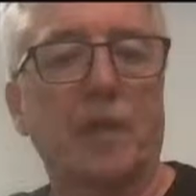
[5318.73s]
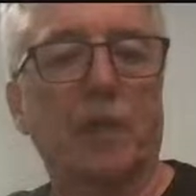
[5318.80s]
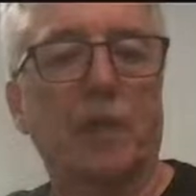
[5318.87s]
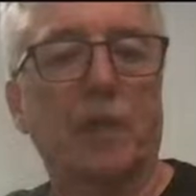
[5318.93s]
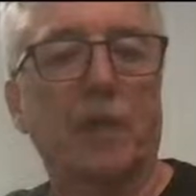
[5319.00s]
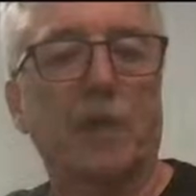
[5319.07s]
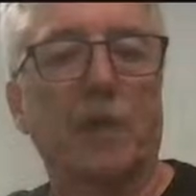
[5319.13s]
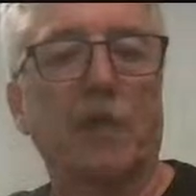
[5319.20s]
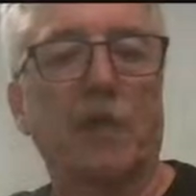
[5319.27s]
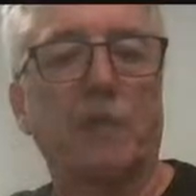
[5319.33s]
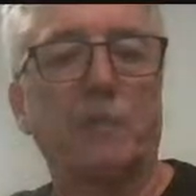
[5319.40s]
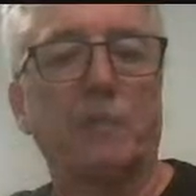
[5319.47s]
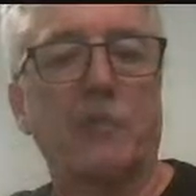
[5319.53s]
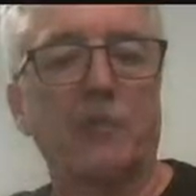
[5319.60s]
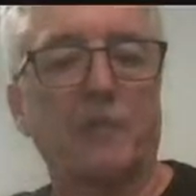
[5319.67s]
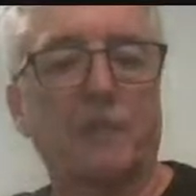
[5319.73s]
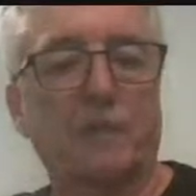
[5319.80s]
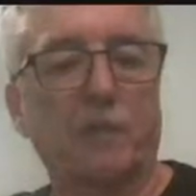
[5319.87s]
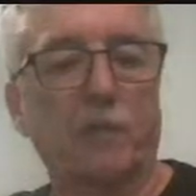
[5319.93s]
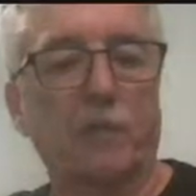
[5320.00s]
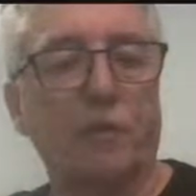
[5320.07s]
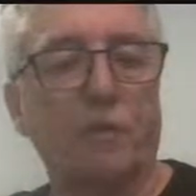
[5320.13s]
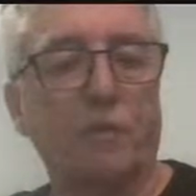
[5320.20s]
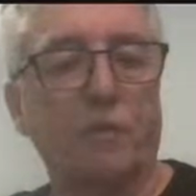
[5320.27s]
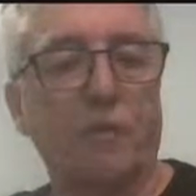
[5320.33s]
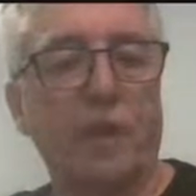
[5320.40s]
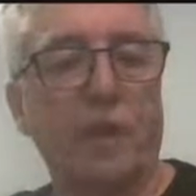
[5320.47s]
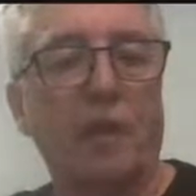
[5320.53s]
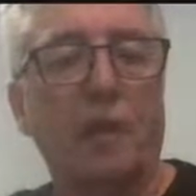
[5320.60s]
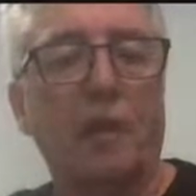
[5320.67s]
Cut out a piece of foam,
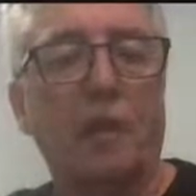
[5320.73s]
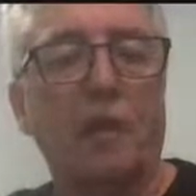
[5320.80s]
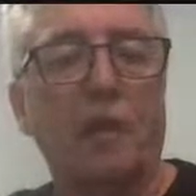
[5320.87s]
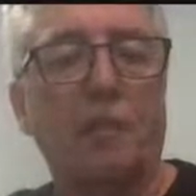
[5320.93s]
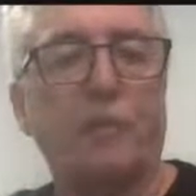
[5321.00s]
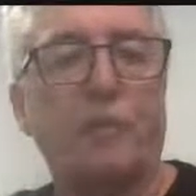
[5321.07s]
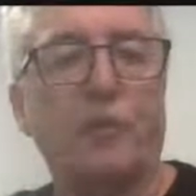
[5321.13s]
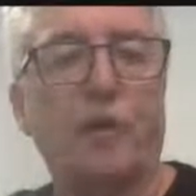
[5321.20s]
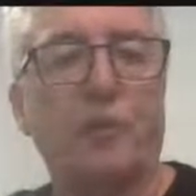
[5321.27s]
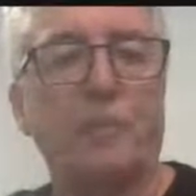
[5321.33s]
put a